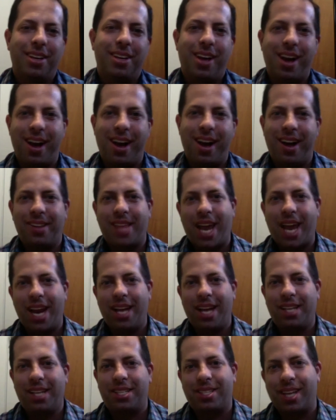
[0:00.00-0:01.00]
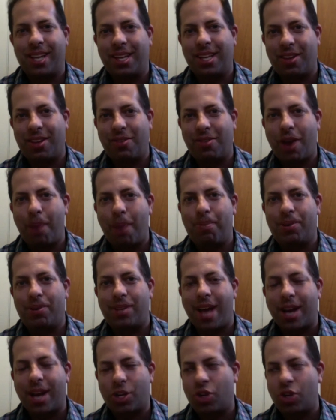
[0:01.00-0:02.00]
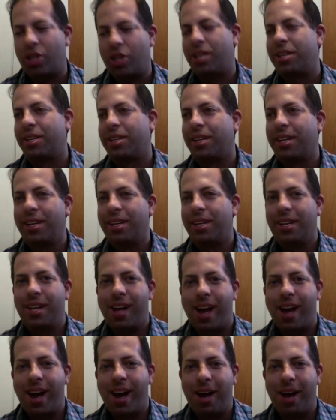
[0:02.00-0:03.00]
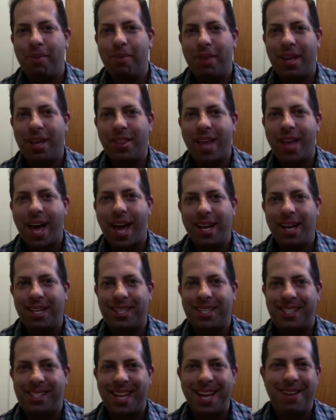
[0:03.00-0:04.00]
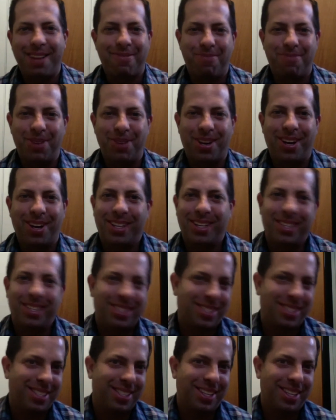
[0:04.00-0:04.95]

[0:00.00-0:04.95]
that it's the right protection, and that it's safe, because